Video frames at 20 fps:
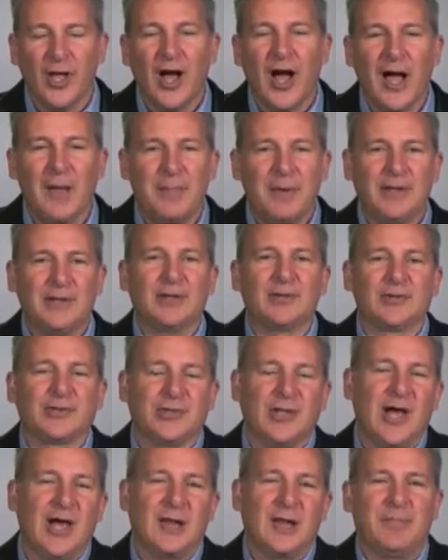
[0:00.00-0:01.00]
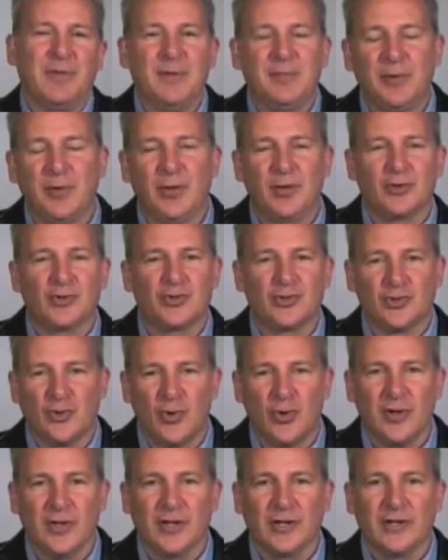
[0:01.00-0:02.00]
I bet there's a lot of people that are
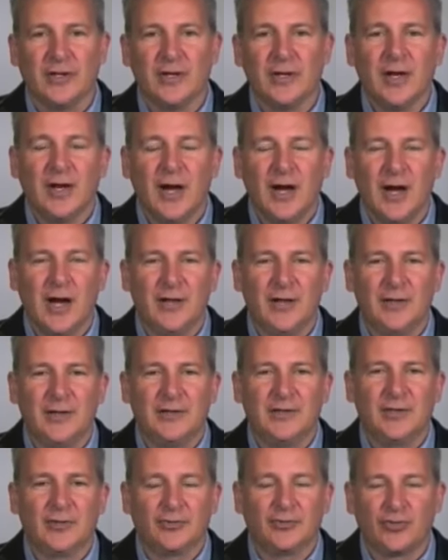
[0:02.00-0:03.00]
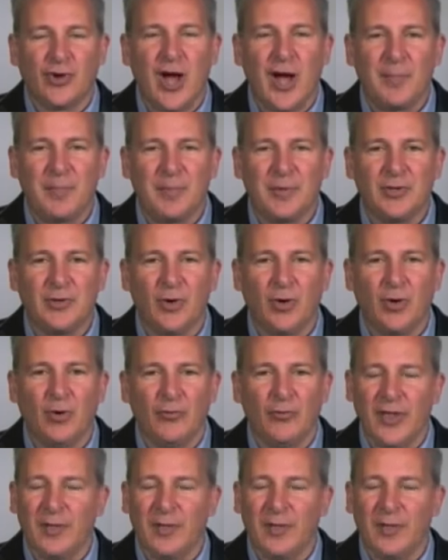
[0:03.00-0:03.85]
shorting the drop in gold.